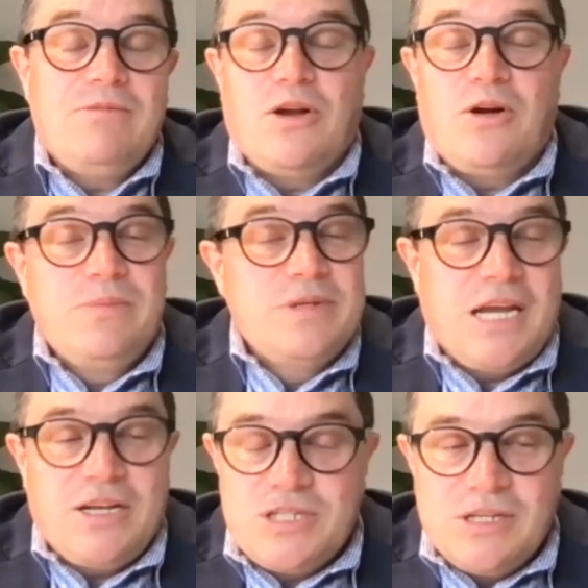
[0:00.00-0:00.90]

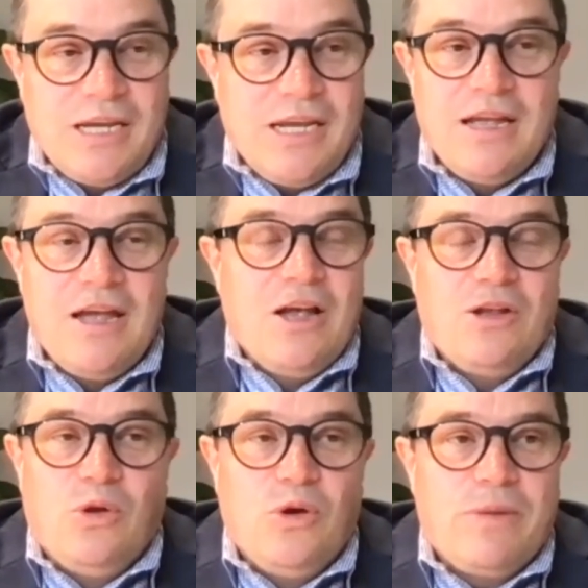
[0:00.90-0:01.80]
potentially
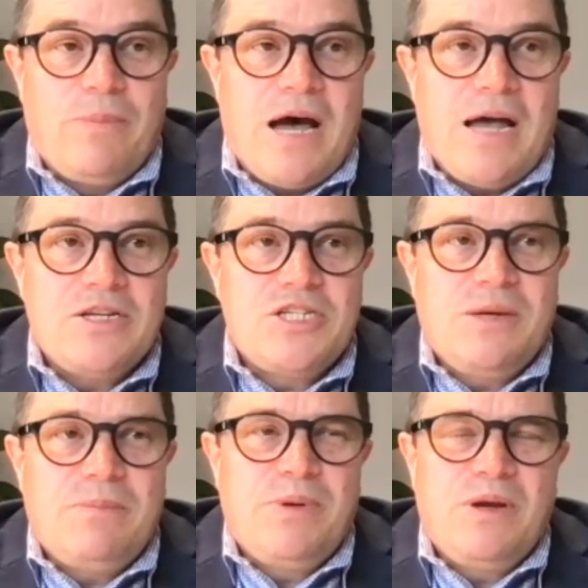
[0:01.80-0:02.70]
look at a partnership.